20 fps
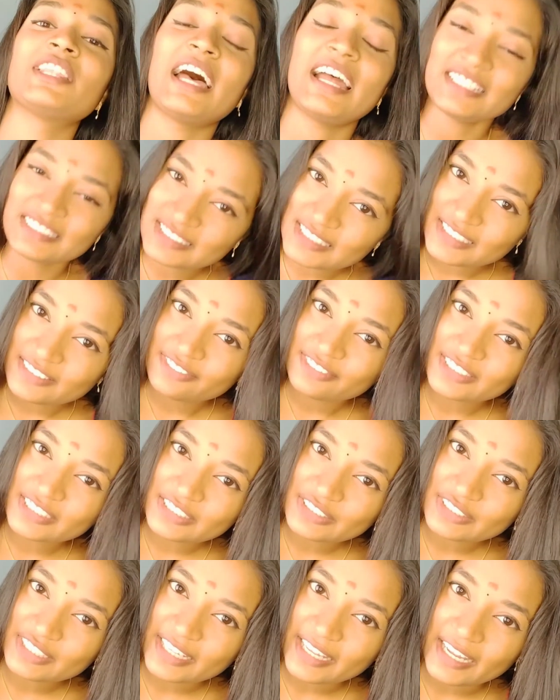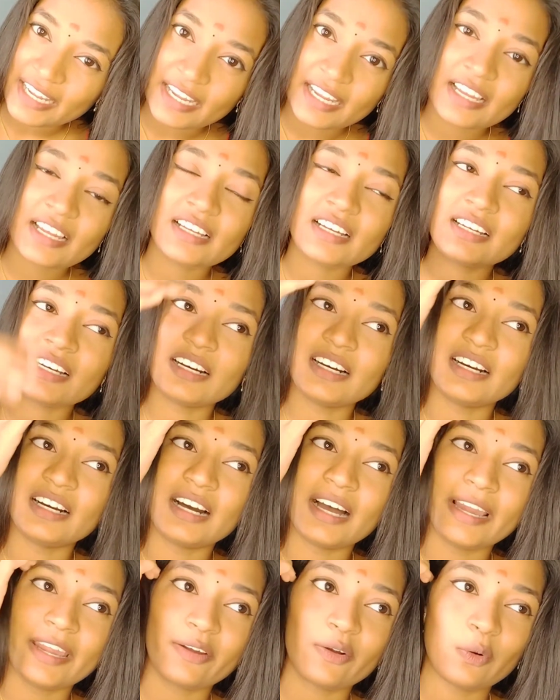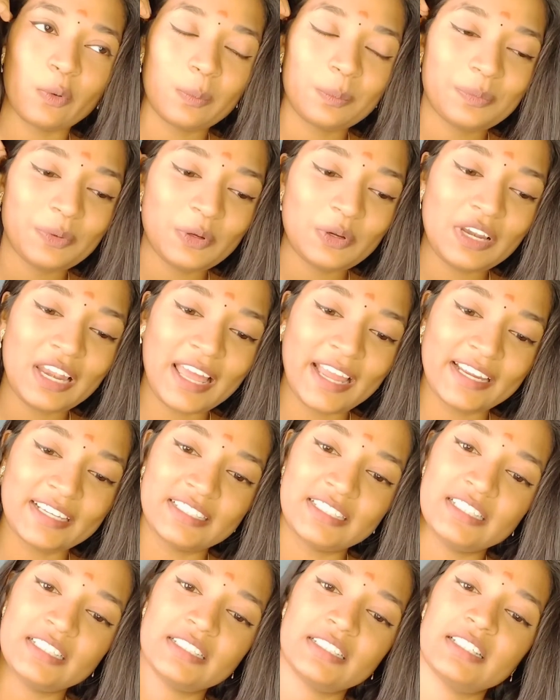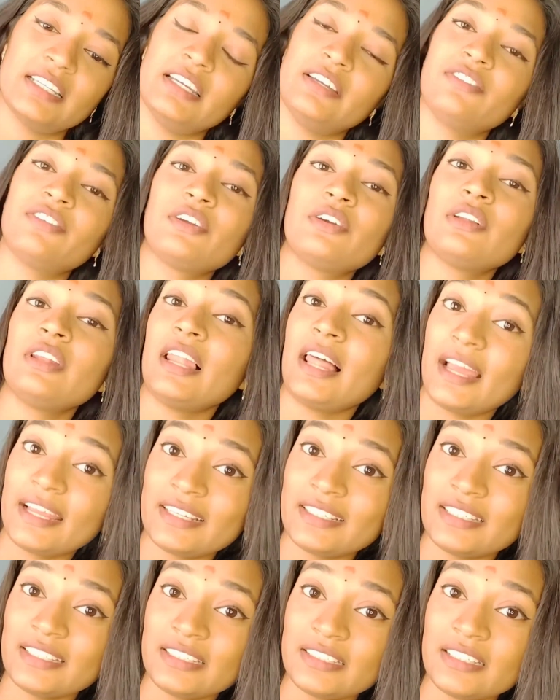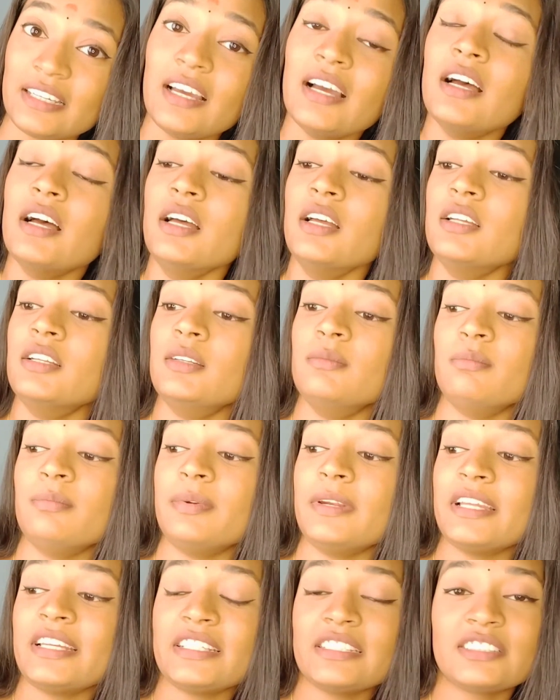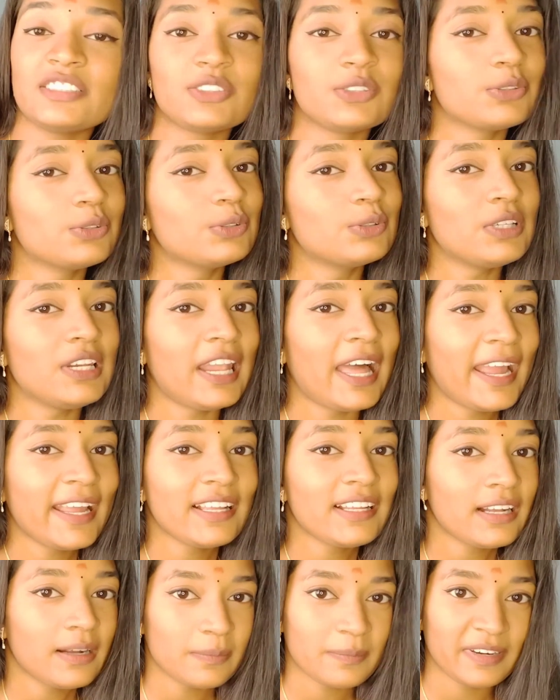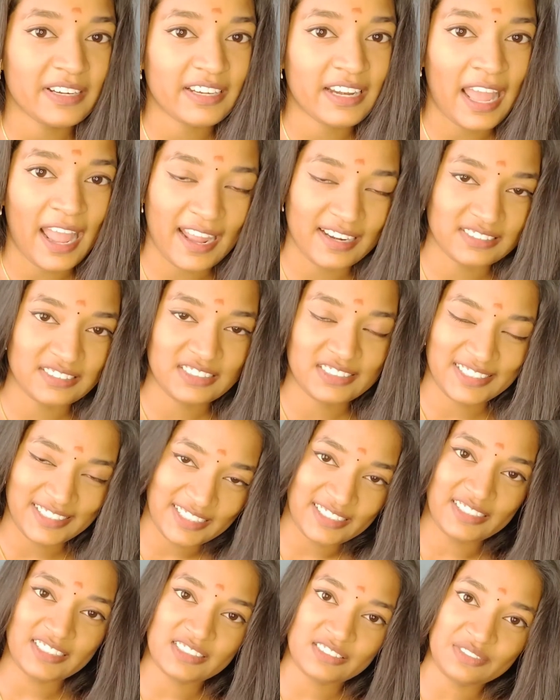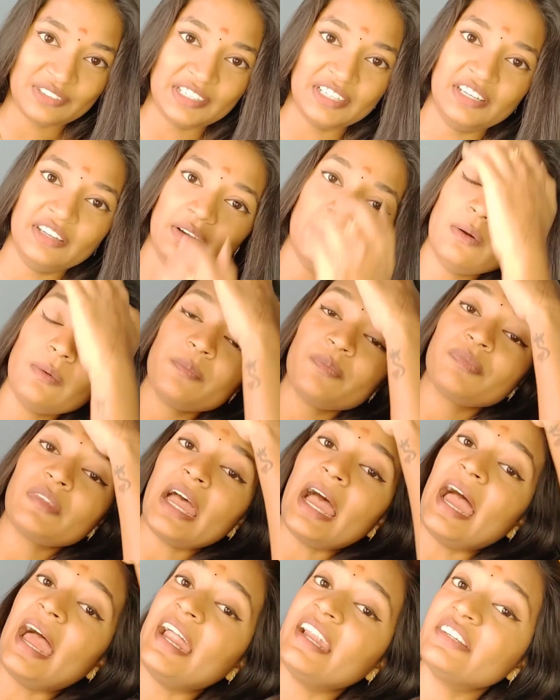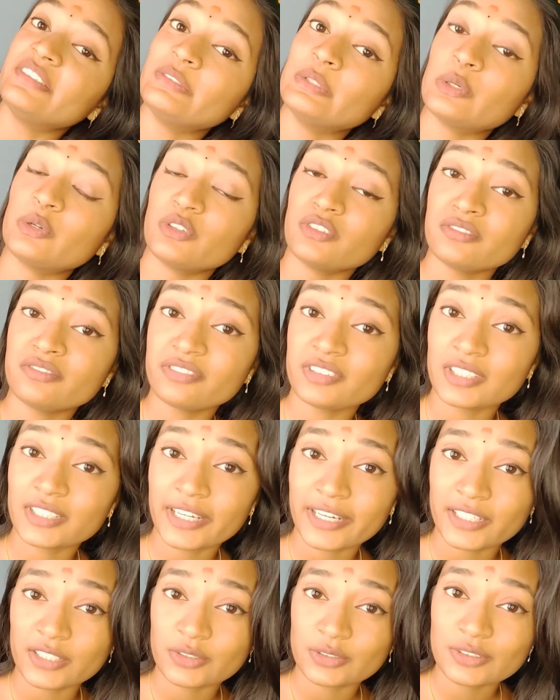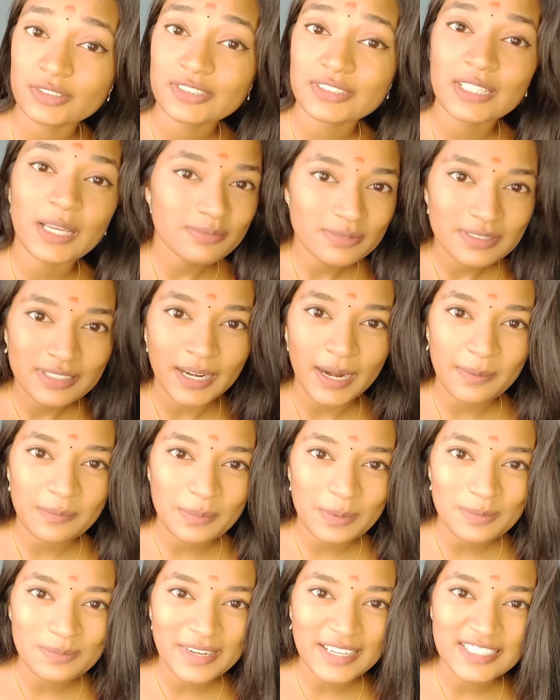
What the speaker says: That's it for today. I hope you liked it. If you liked it, please do like, comment and share this video, and don't forget to subscribe to my